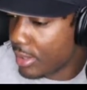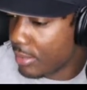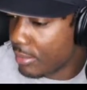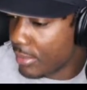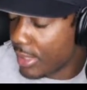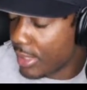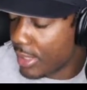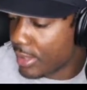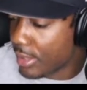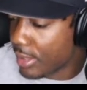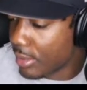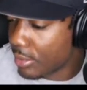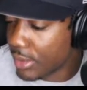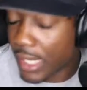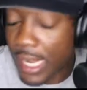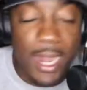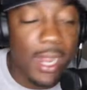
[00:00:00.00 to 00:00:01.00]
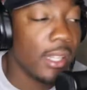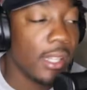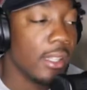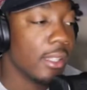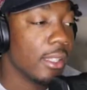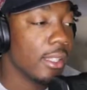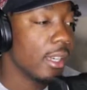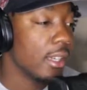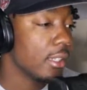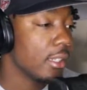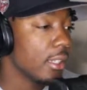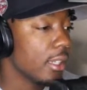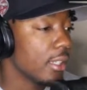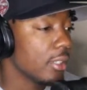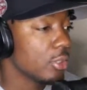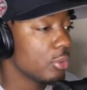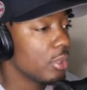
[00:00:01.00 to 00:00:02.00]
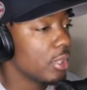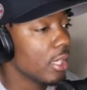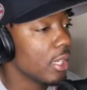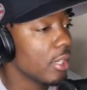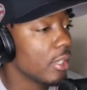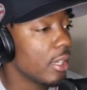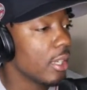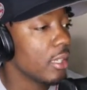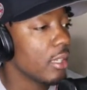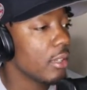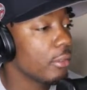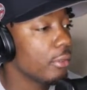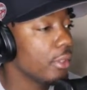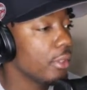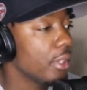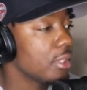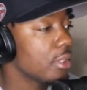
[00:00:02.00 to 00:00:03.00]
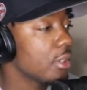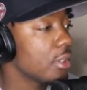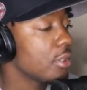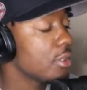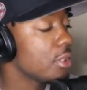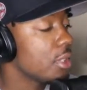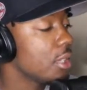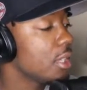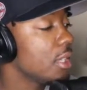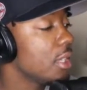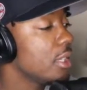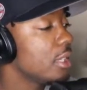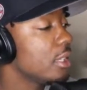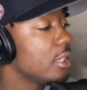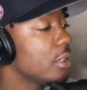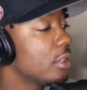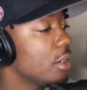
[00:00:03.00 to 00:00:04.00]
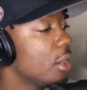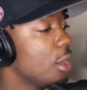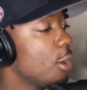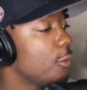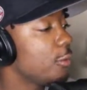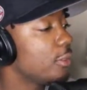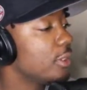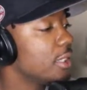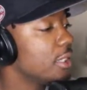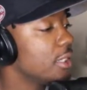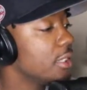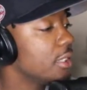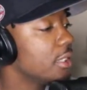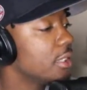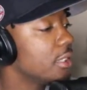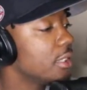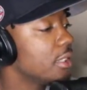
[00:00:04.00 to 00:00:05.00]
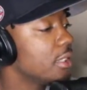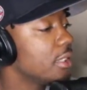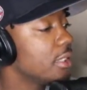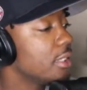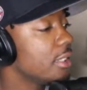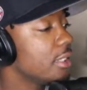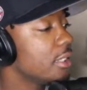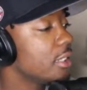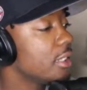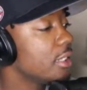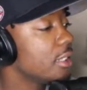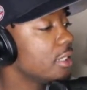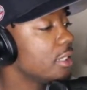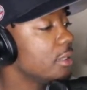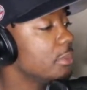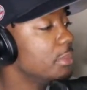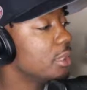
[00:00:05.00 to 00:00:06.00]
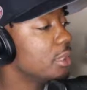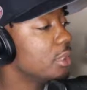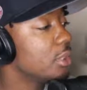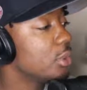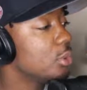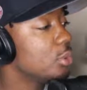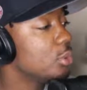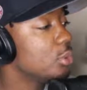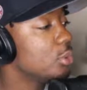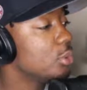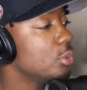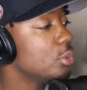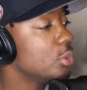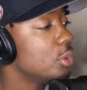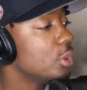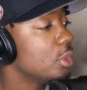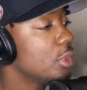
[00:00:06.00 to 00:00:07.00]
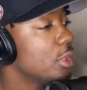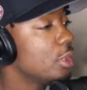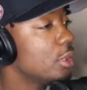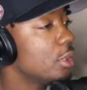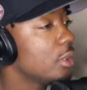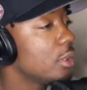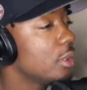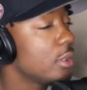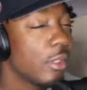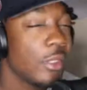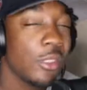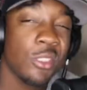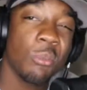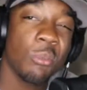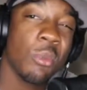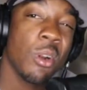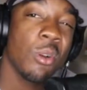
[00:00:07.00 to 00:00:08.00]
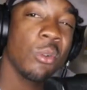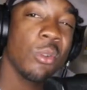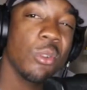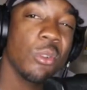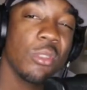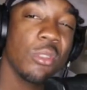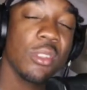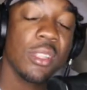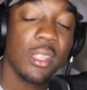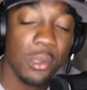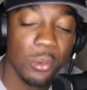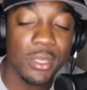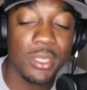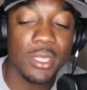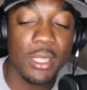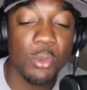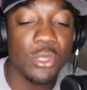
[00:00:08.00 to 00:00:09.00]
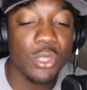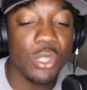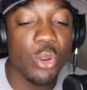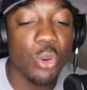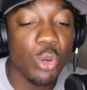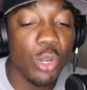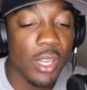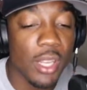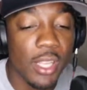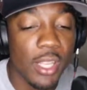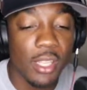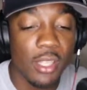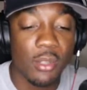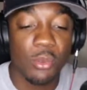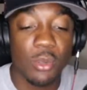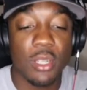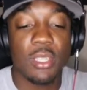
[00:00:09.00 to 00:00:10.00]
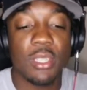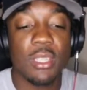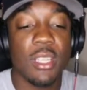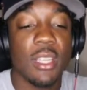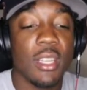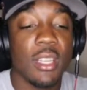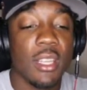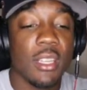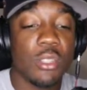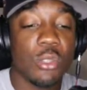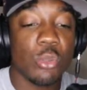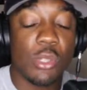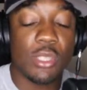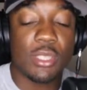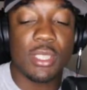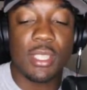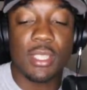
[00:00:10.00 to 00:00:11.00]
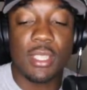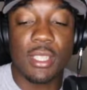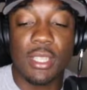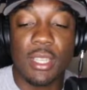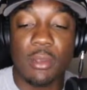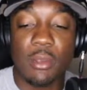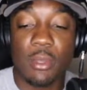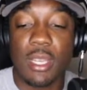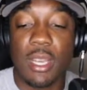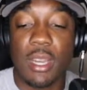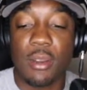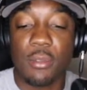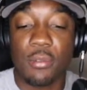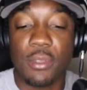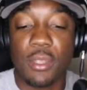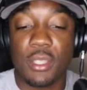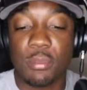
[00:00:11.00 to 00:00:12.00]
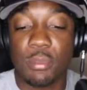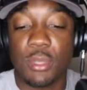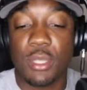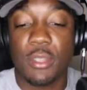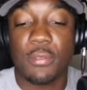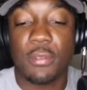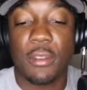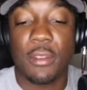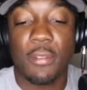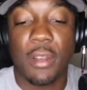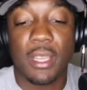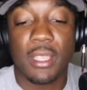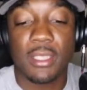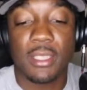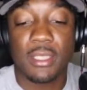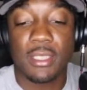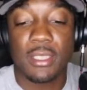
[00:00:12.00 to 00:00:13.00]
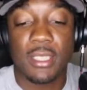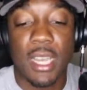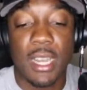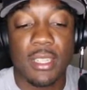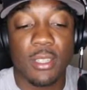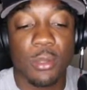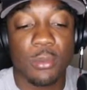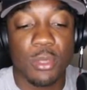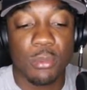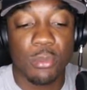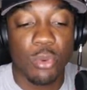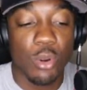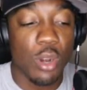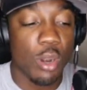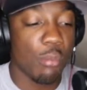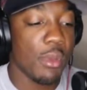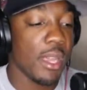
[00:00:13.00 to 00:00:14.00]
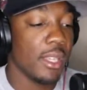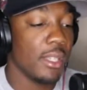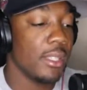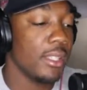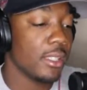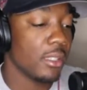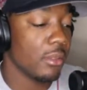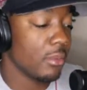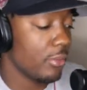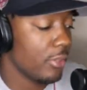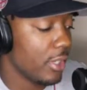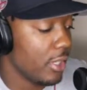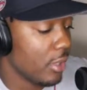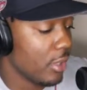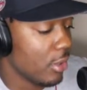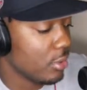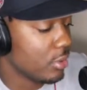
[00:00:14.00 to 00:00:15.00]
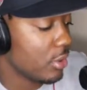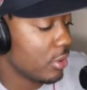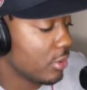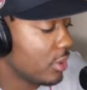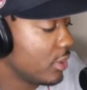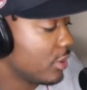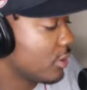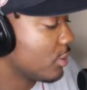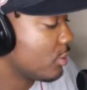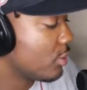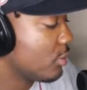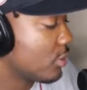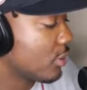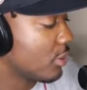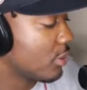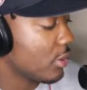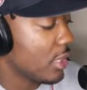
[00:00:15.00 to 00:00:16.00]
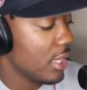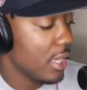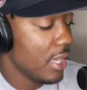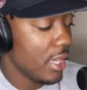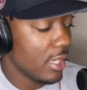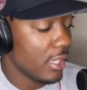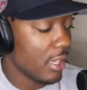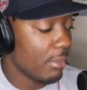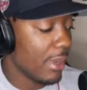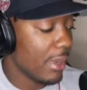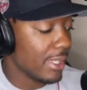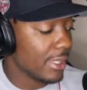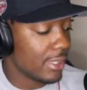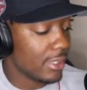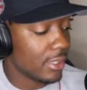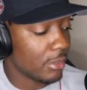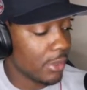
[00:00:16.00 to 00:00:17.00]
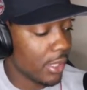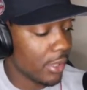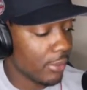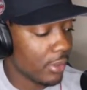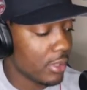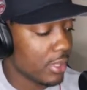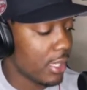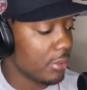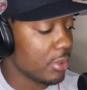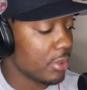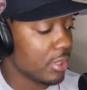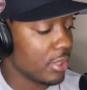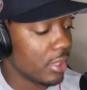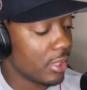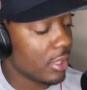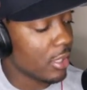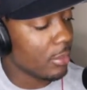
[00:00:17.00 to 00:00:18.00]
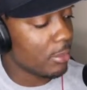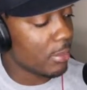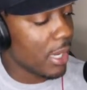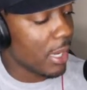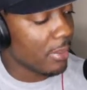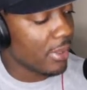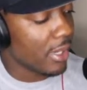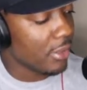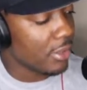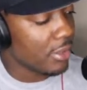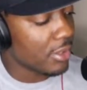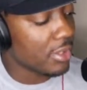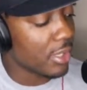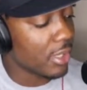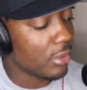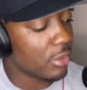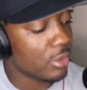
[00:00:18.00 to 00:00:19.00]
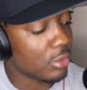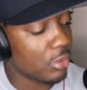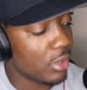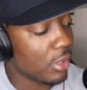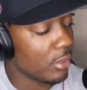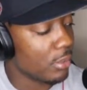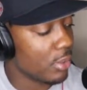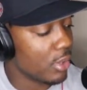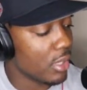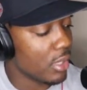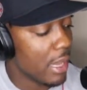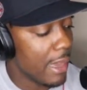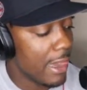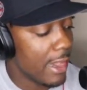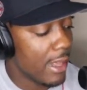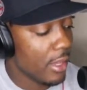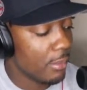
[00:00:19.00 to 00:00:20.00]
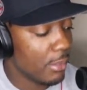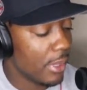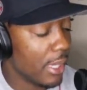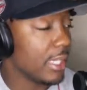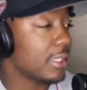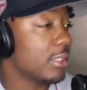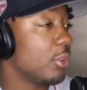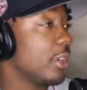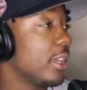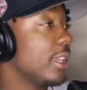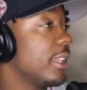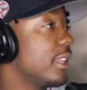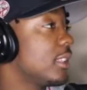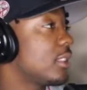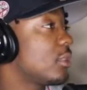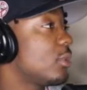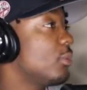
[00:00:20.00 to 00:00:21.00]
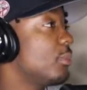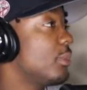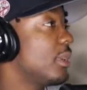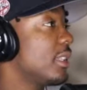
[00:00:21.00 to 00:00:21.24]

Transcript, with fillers: Man, that joint was idling kinda high, so we kinda got that fixed. So hopefully it'd cool tomorrow. It was it was cool today, really. Towards the end of the day, we got it fixed. But if, if I can just tighten it up tomorrow, I might get some videos on that too. So y'all might see some different type of shit come popping out on this channel as well. But man, let's go ahead and get to it, man.